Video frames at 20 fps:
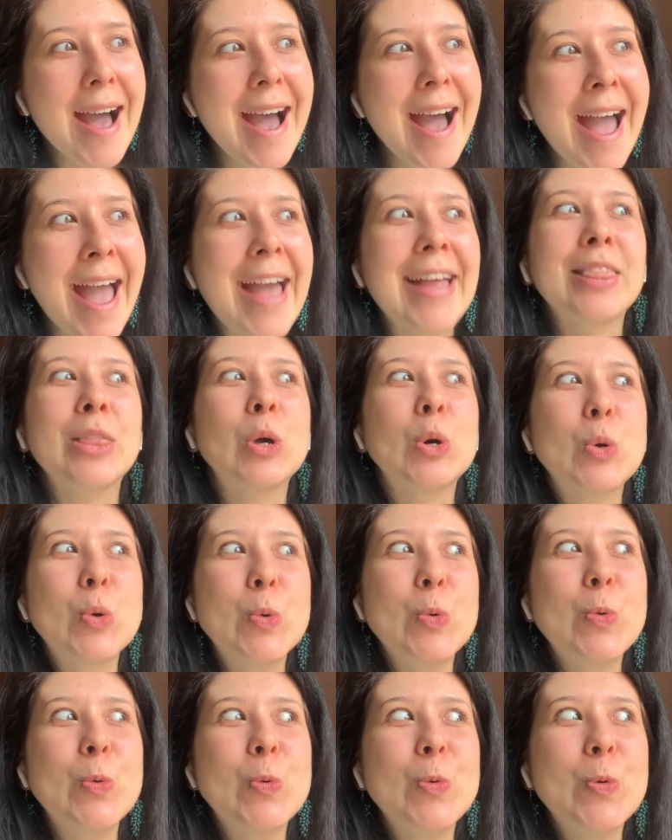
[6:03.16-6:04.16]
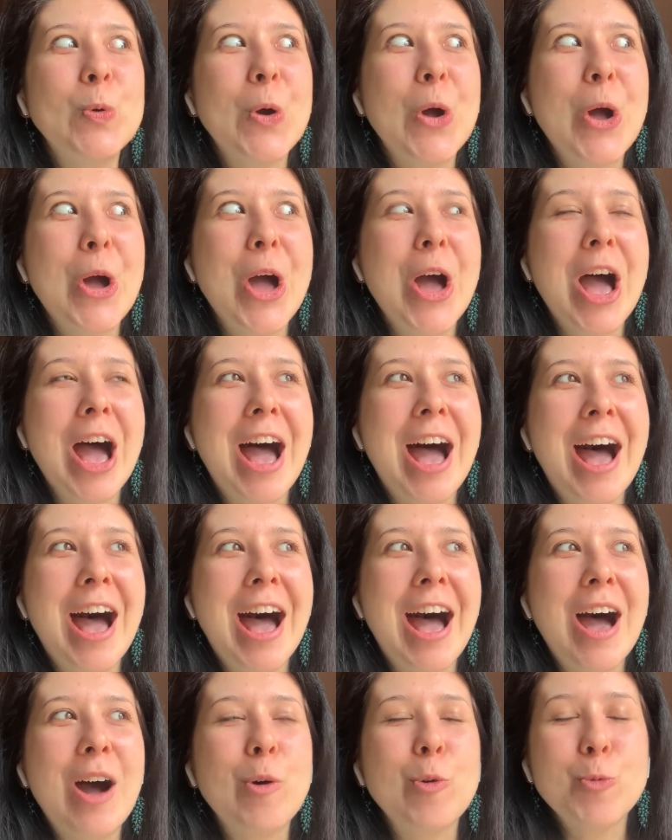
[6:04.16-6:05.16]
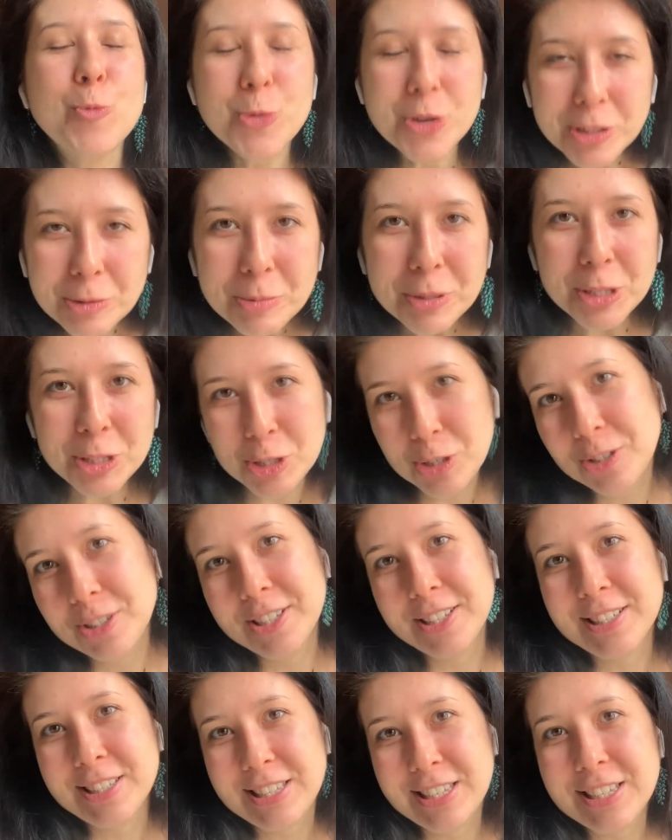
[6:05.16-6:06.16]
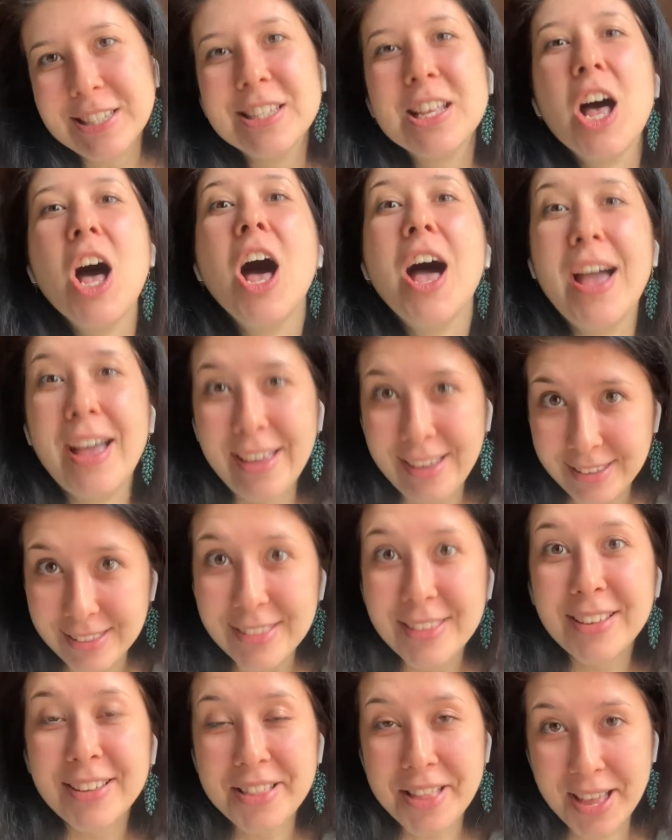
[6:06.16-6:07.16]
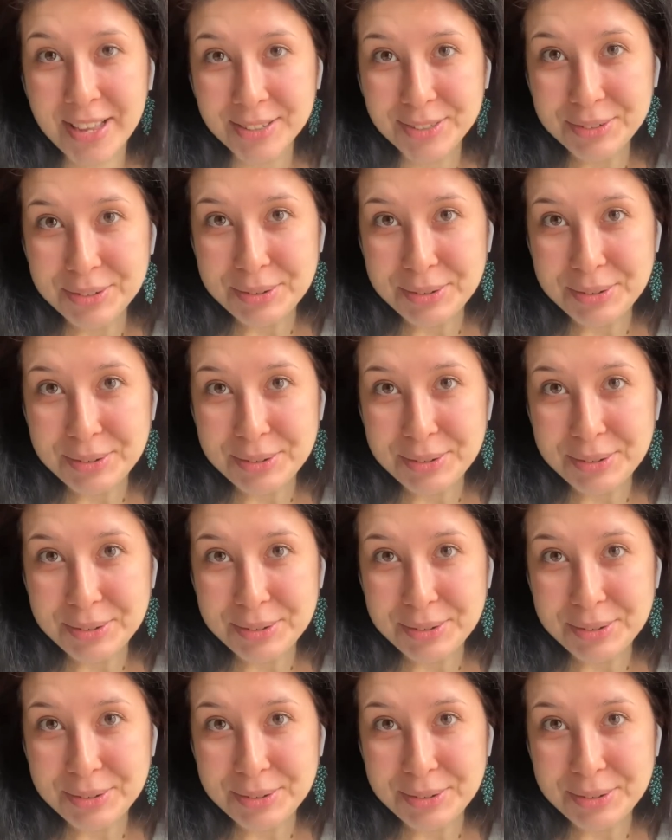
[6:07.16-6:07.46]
and who will be using Seesaw in the classroom.